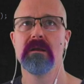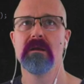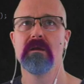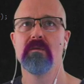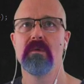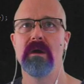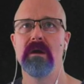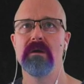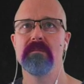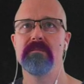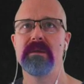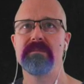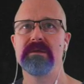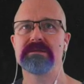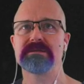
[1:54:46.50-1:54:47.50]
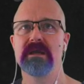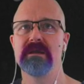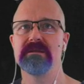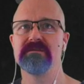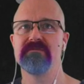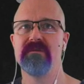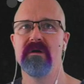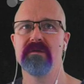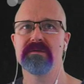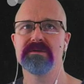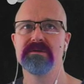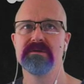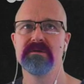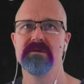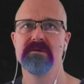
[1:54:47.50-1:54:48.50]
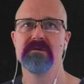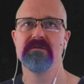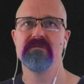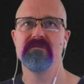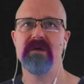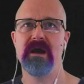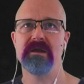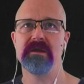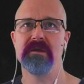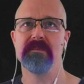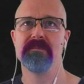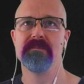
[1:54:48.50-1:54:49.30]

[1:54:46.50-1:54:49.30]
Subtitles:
Well, maybe it's got a default value.